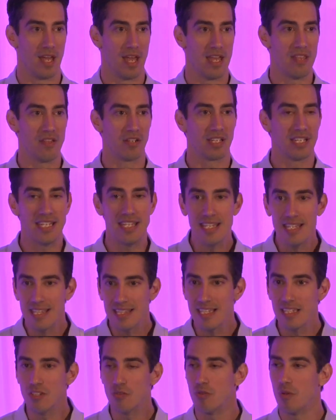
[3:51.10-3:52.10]
And the key
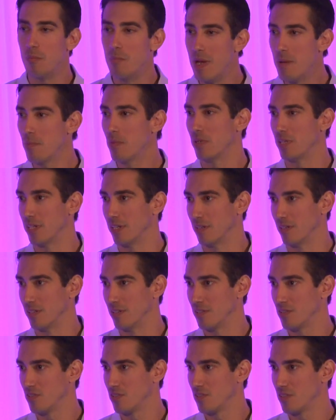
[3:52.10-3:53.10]
thing to remember here
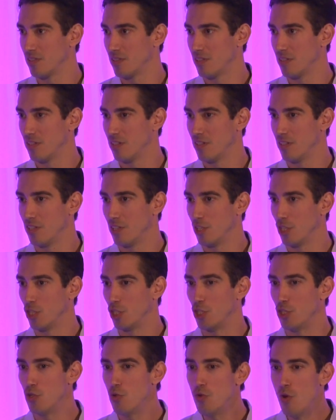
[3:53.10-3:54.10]
is,
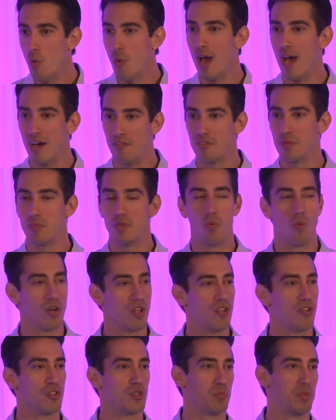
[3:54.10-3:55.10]
you don't have to be one
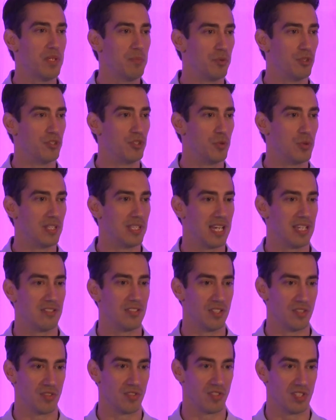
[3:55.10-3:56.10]
of those people doing that
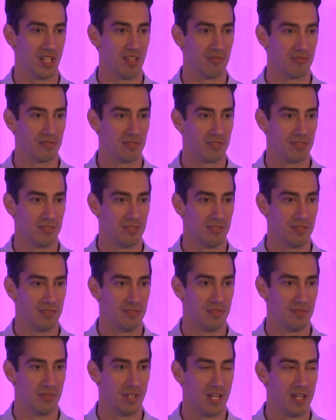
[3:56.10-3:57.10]
to yourself,
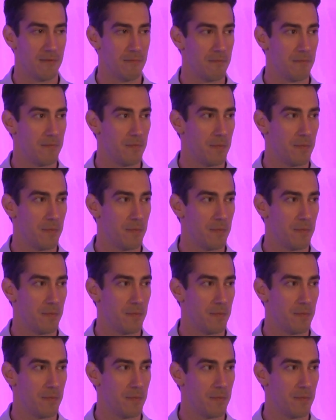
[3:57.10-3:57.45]
right?